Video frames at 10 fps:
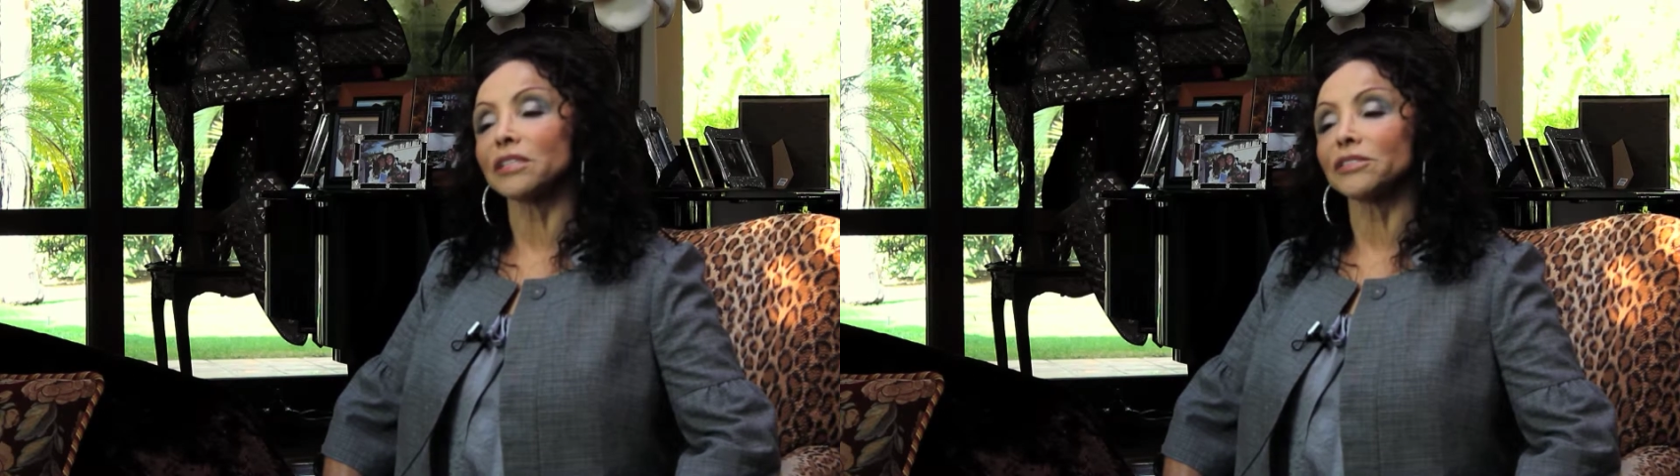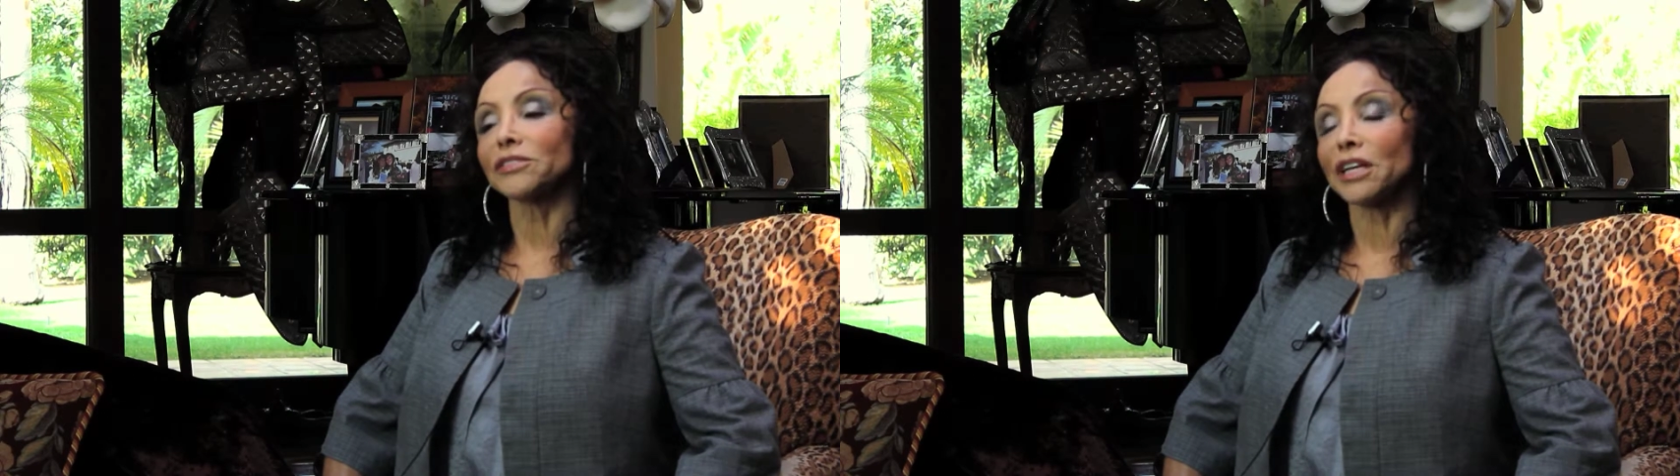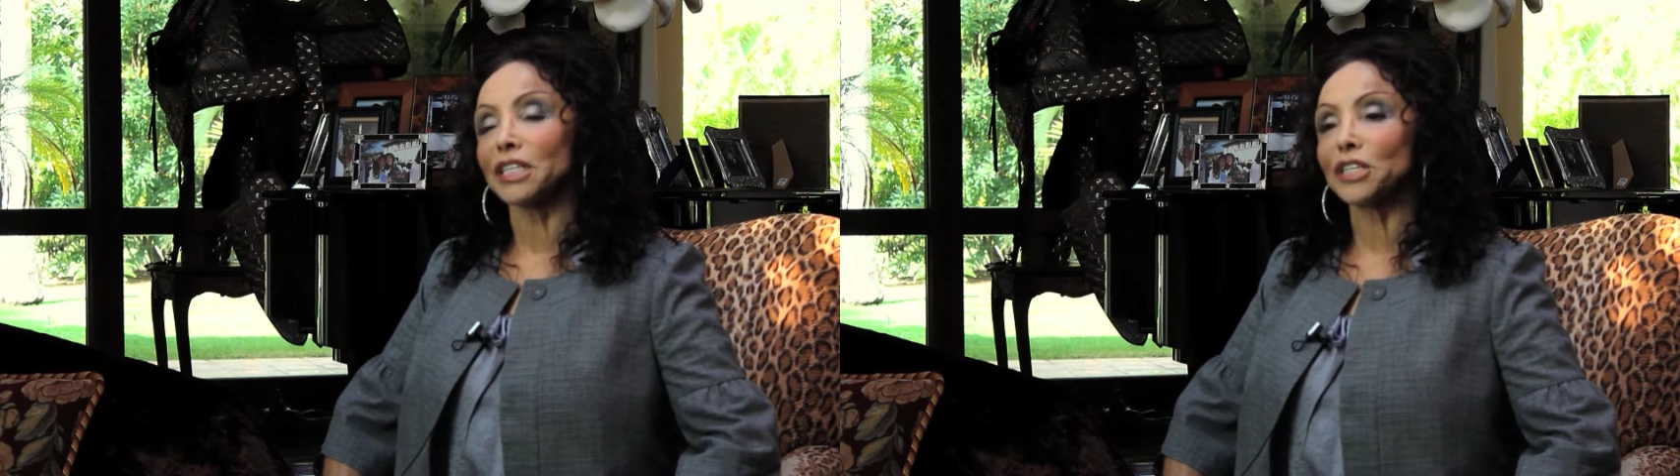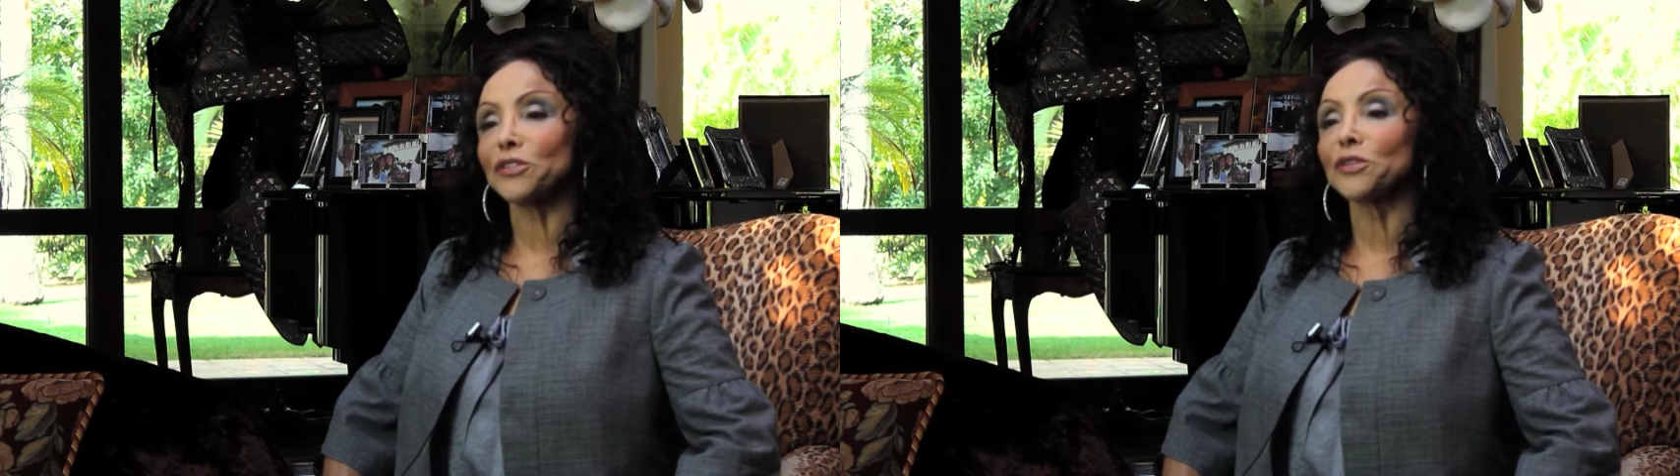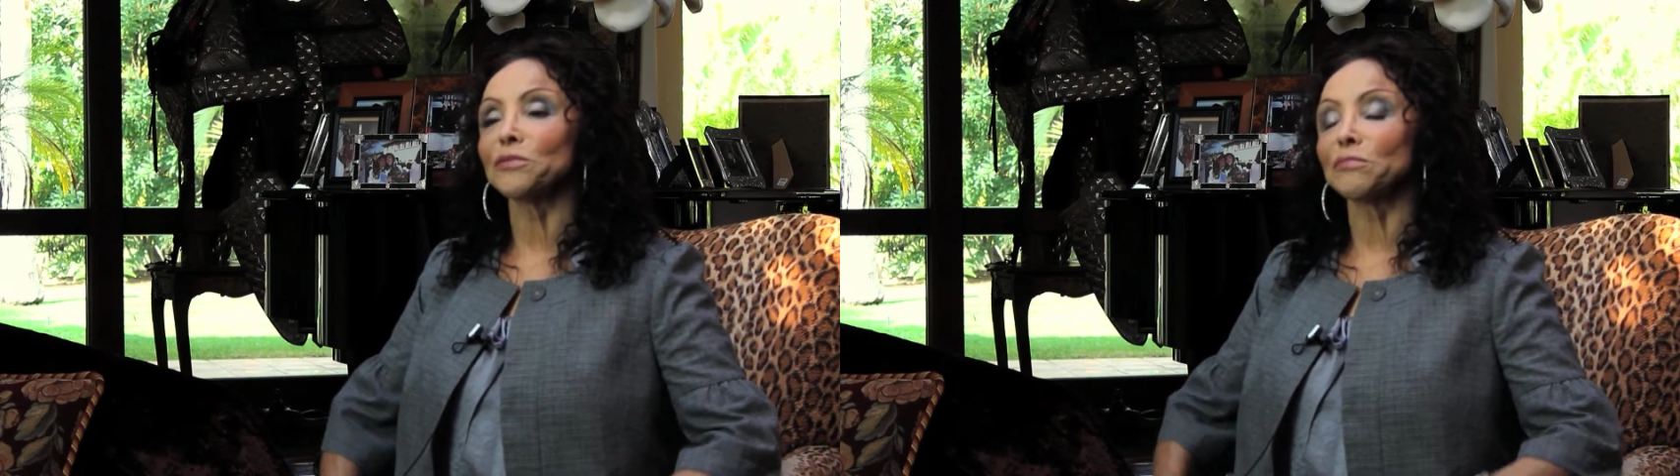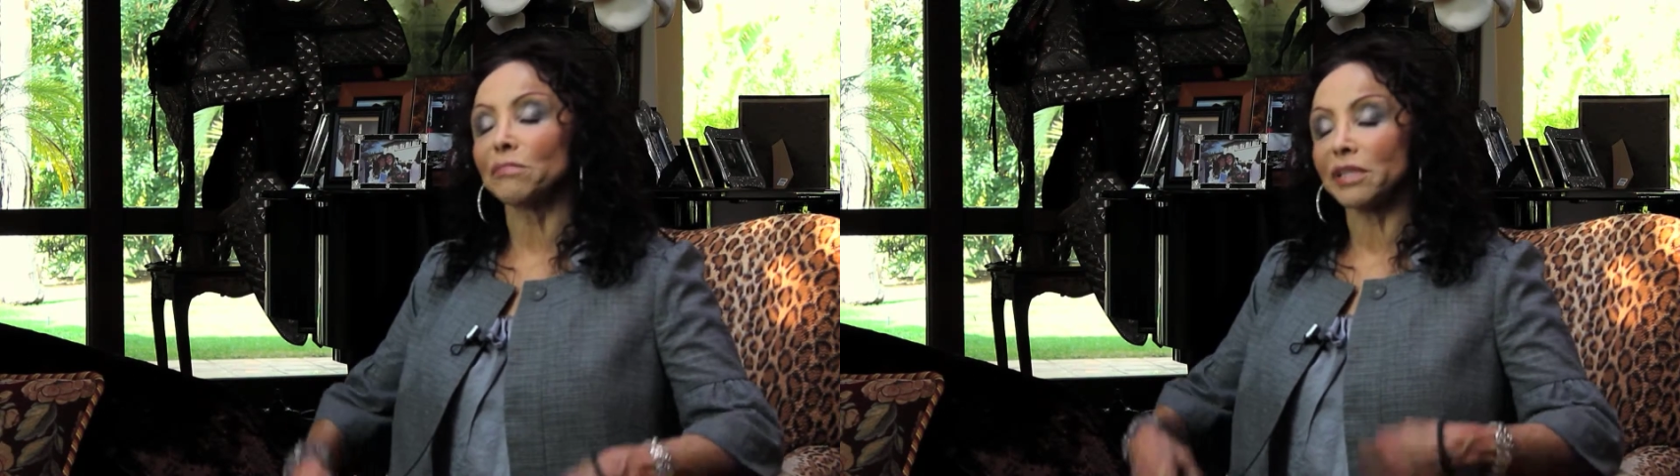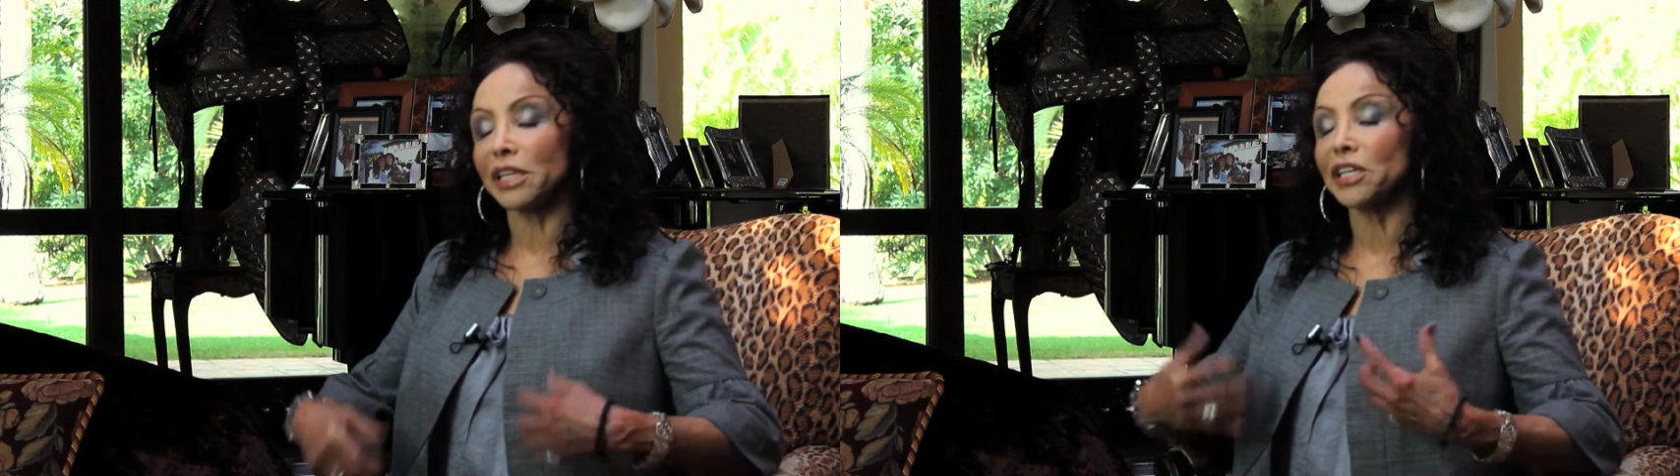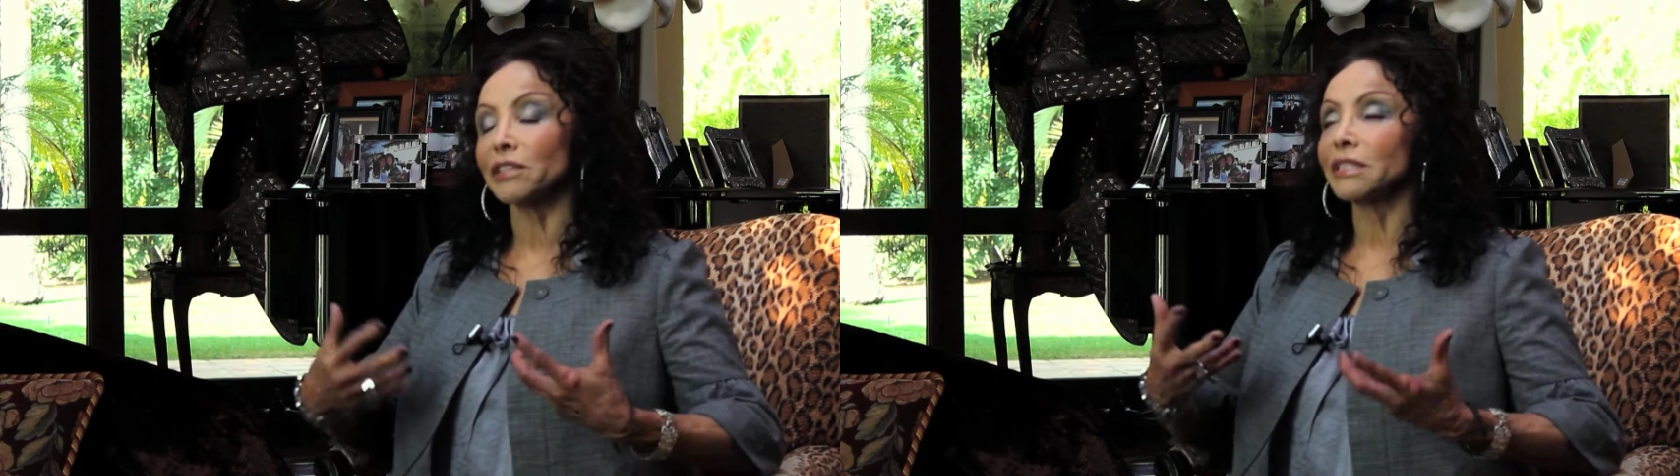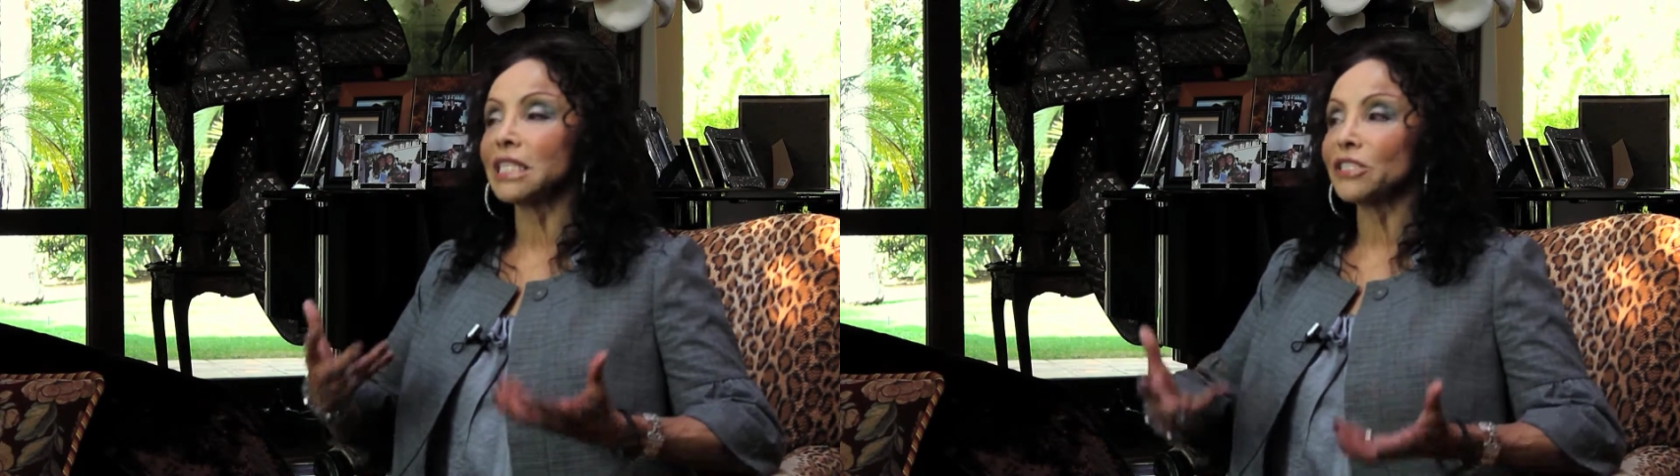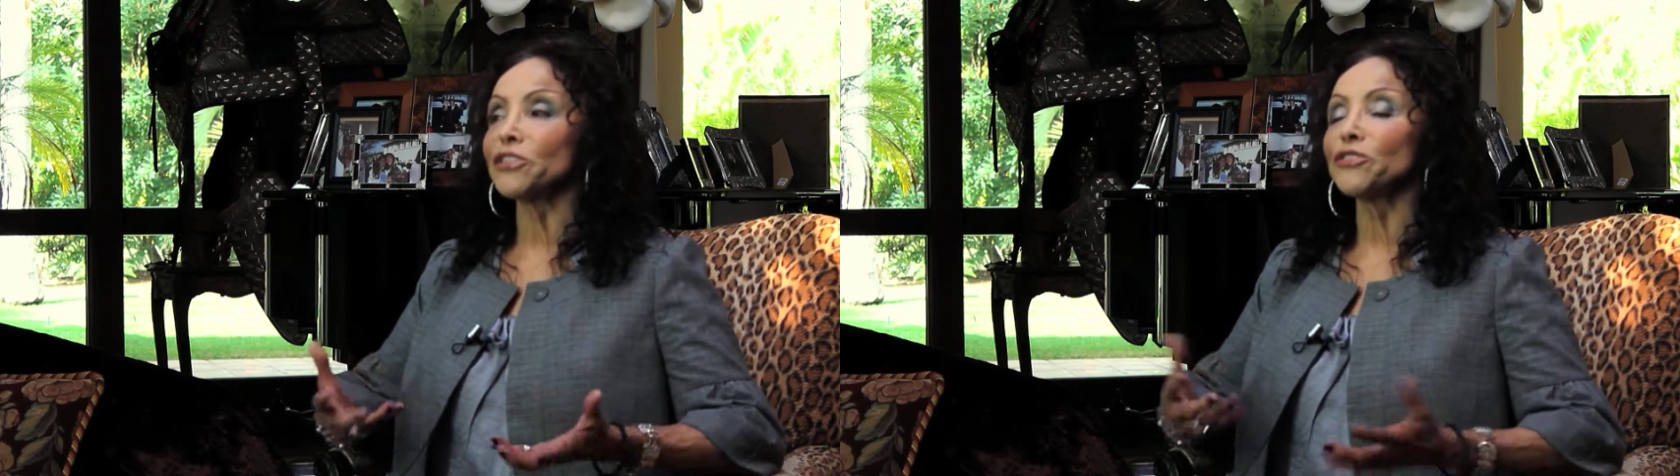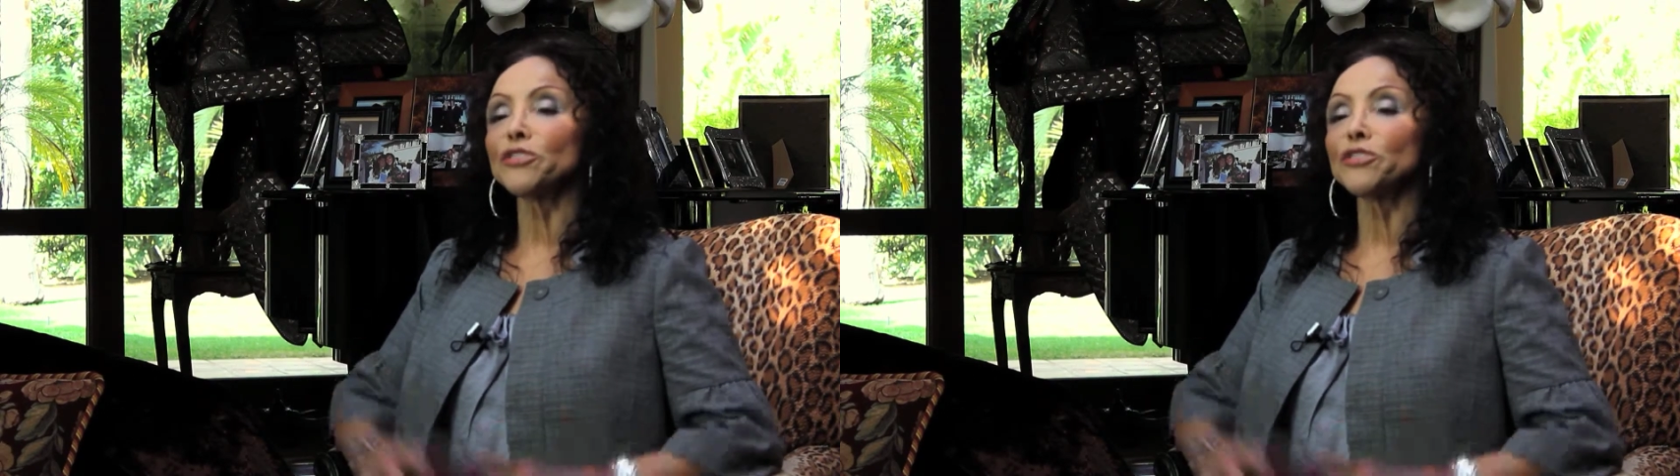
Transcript: started to listen